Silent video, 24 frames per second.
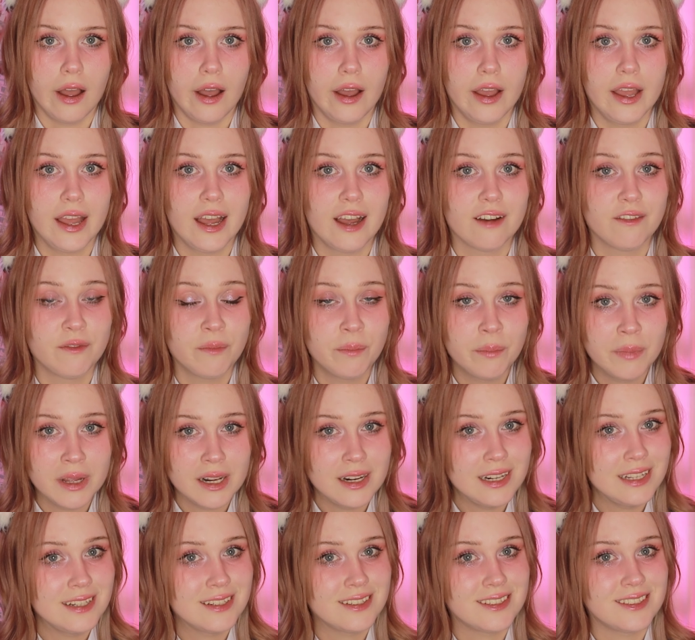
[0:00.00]
I have
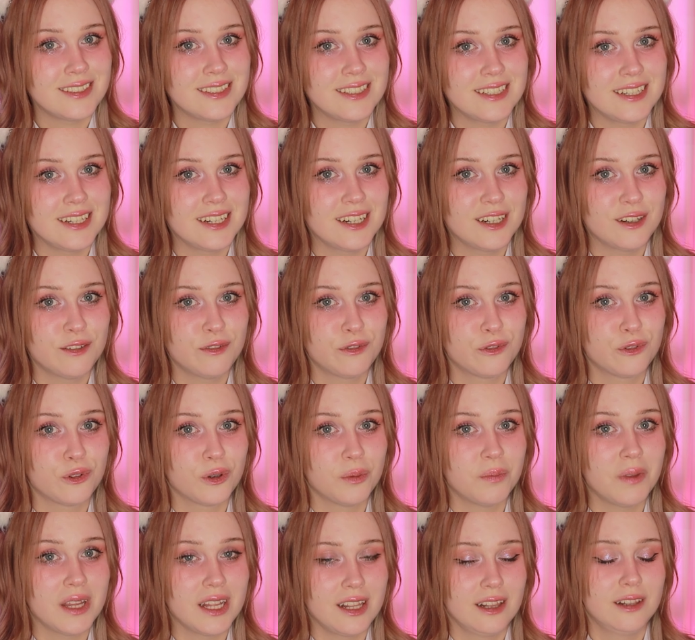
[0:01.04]
Melina's hair
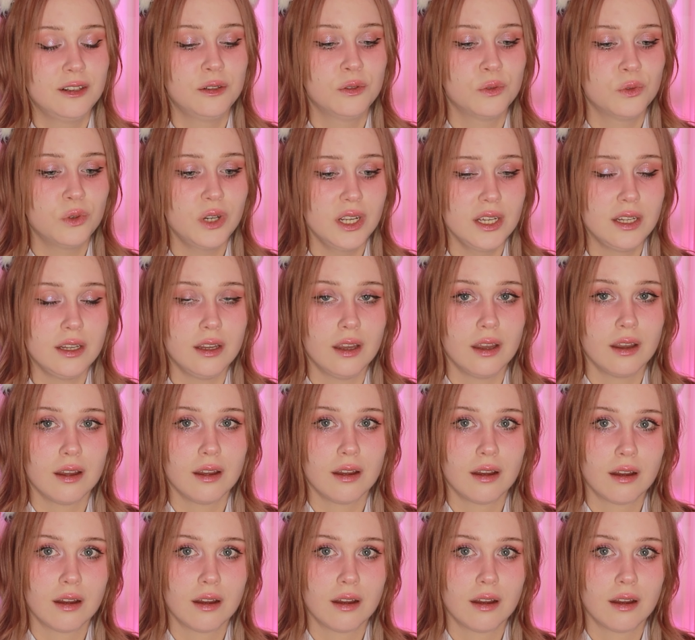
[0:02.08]
from Elden Ring,